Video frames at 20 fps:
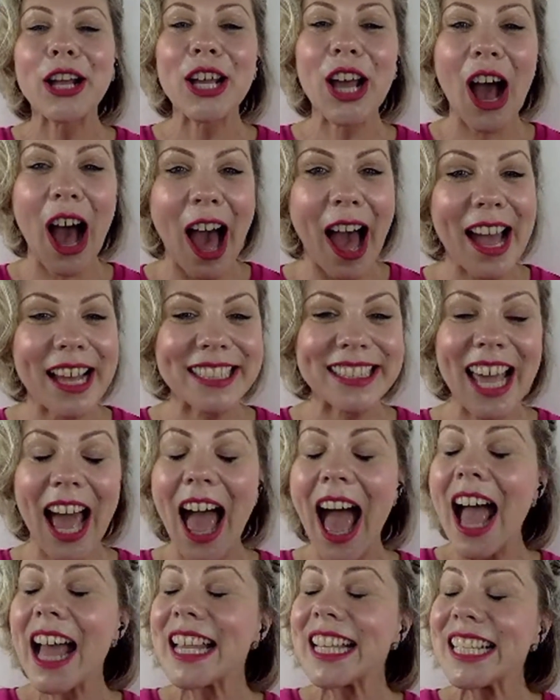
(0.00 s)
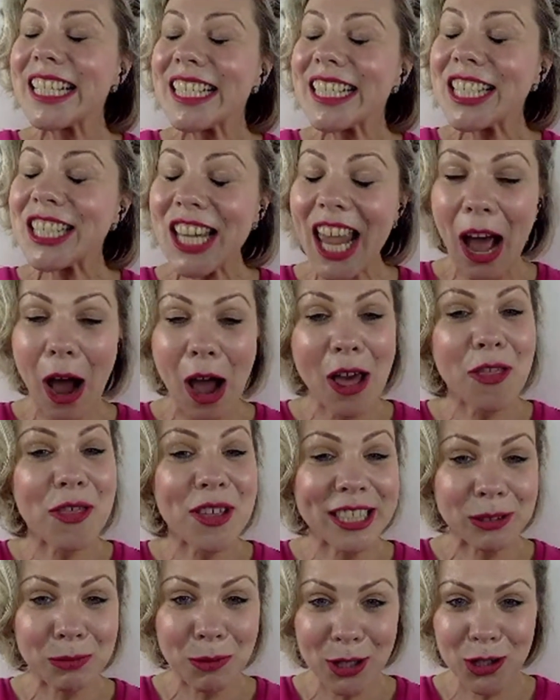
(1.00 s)
Guys, share
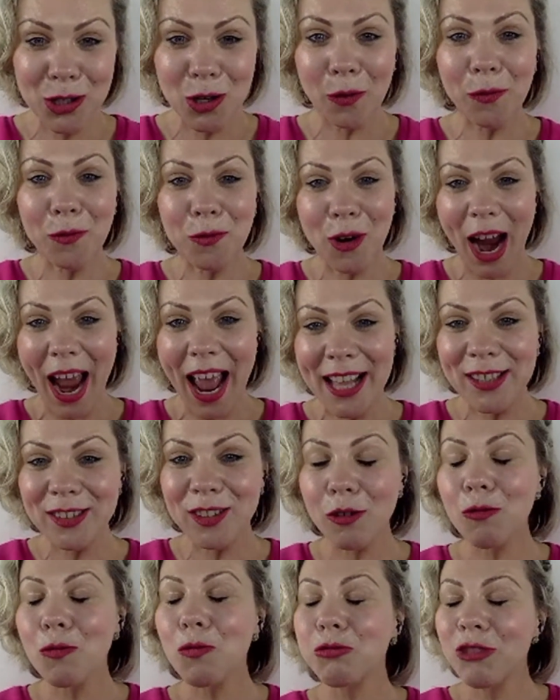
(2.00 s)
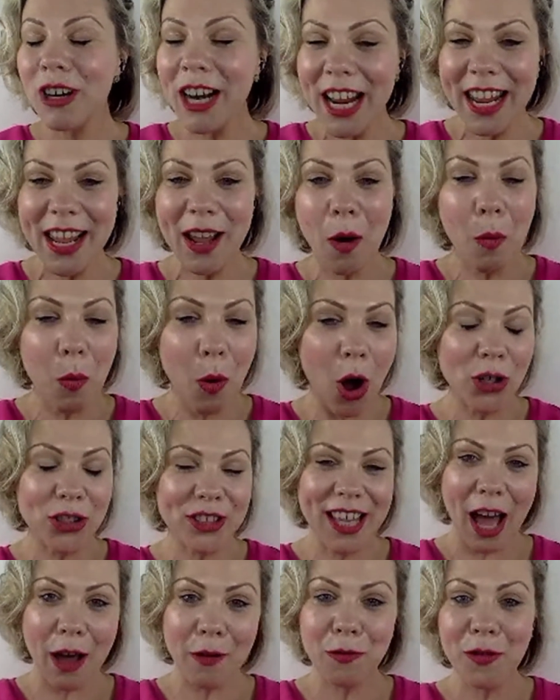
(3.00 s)
this with your friends,
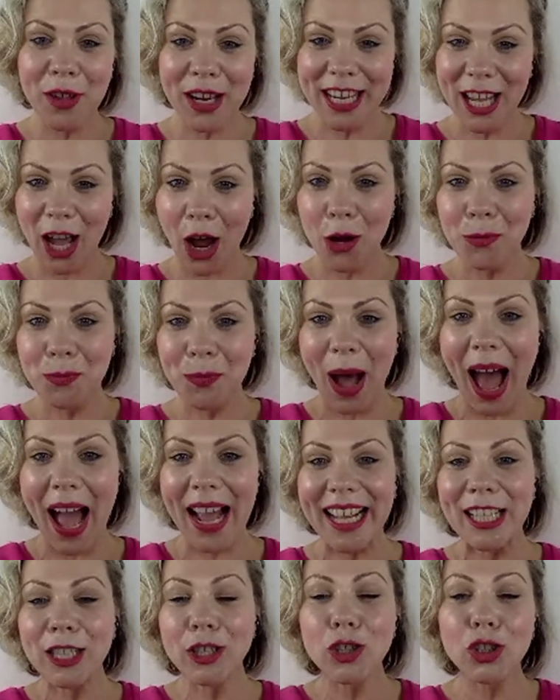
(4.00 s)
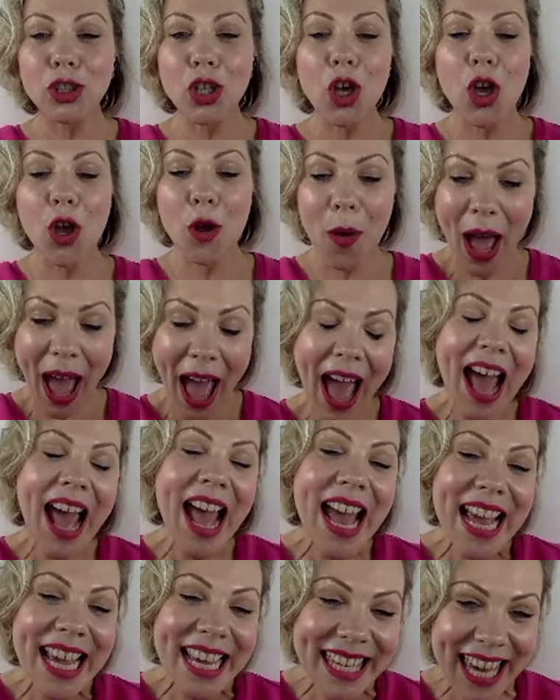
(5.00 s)
re-watch that video back, and do
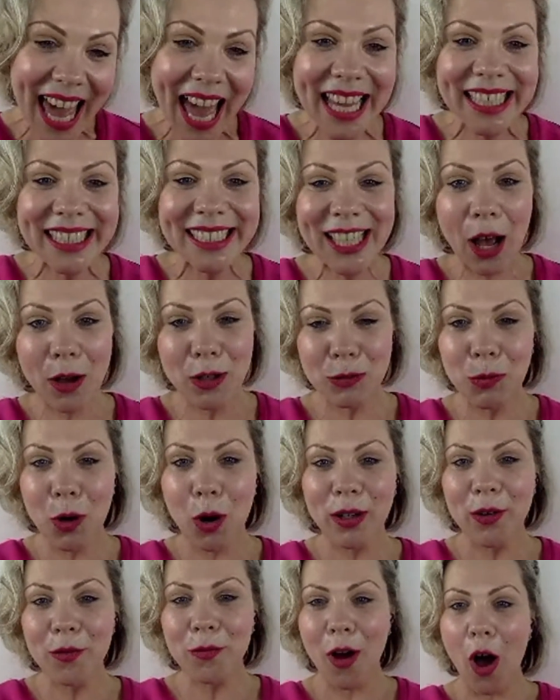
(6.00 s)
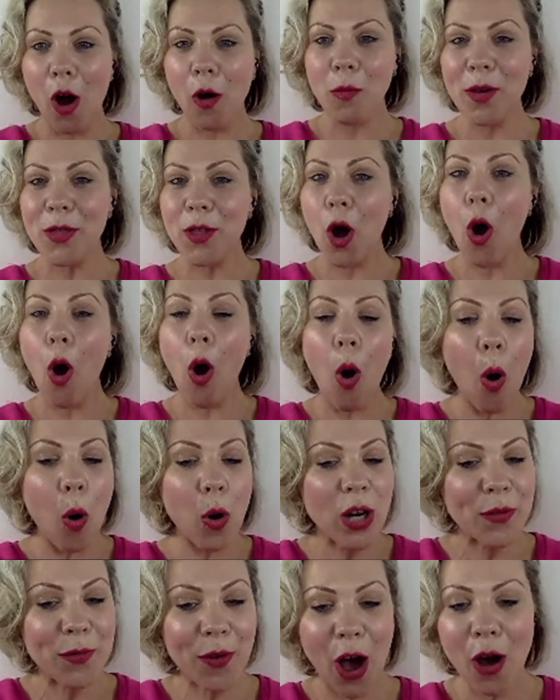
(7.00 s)
Get yourselves more involved with
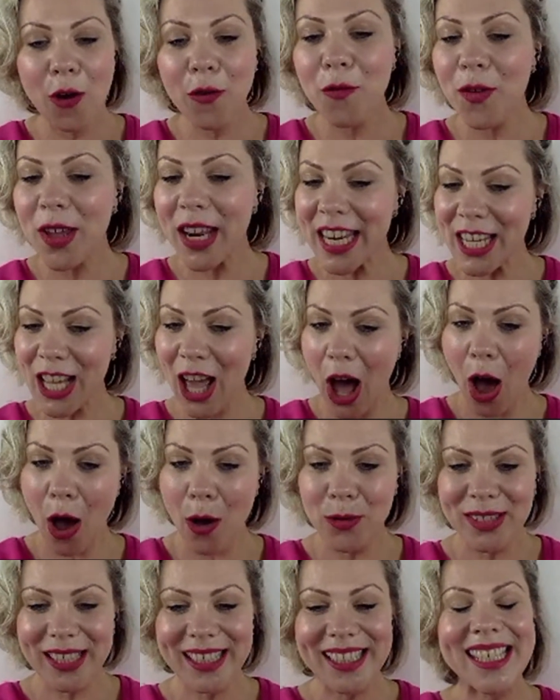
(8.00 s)
all of our videos.